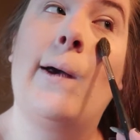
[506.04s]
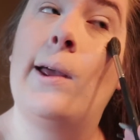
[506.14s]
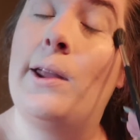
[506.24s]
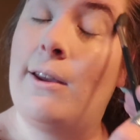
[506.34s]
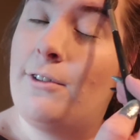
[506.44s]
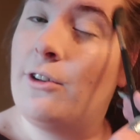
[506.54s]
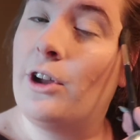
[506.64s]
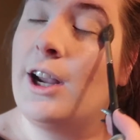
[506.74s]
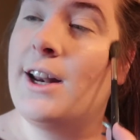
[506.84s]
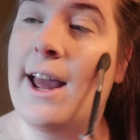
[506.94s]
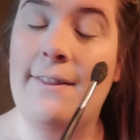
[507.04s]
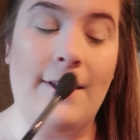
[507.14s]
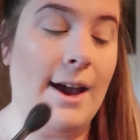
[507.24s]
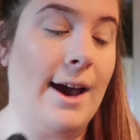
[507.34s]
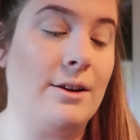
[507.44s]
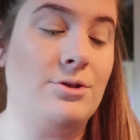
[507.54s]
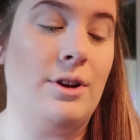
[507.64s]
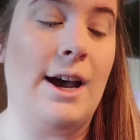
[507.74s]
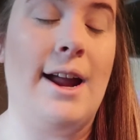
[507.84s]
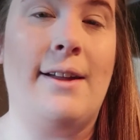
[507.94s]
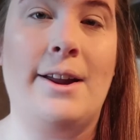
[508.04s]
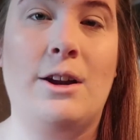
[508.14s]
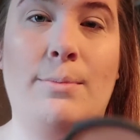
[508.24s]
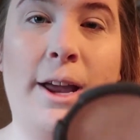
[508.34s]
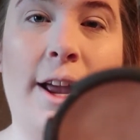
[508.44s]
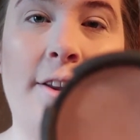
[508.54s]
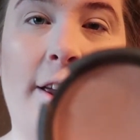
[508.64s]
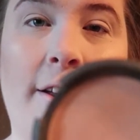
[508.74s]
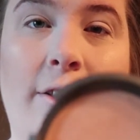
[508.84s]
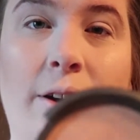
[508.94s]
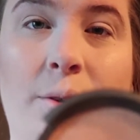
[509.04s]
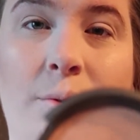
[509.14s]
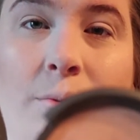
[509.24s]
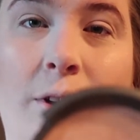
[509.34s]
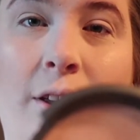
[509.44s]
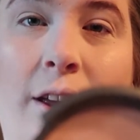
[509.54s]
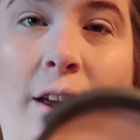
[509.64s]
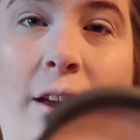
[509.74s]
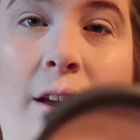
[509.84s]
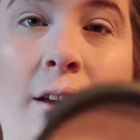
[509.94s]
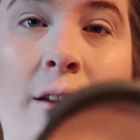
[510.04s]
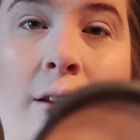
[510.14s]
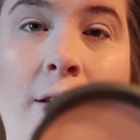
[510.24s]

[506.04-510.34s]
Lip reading: And if you're looking at the actual highlighter pan, it looks really